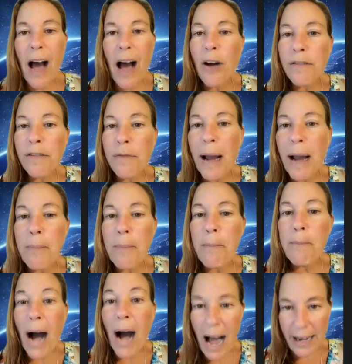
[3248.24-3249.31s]
out of mm-hmm. my
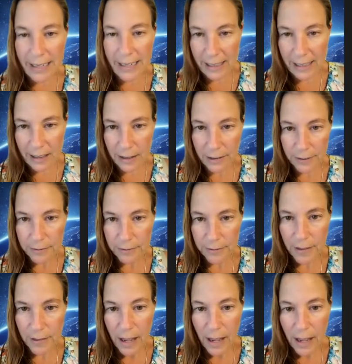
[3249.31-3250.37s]
body
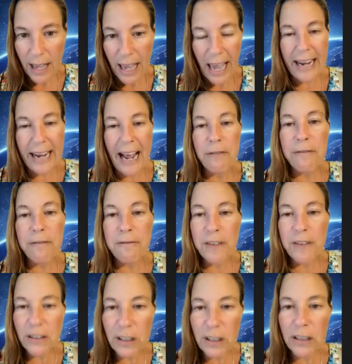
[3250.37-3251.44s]
and i
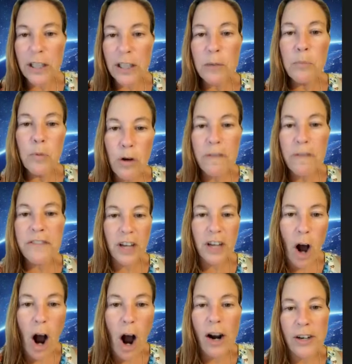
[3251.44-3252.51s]
physically moved the
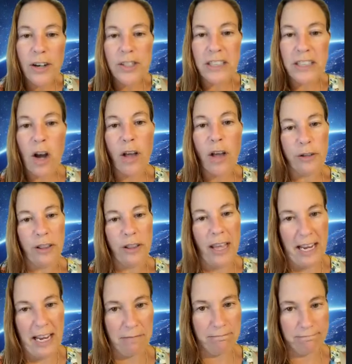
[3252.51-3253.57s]
car to the other
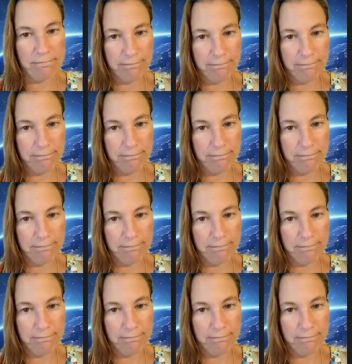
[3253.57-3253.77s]
lane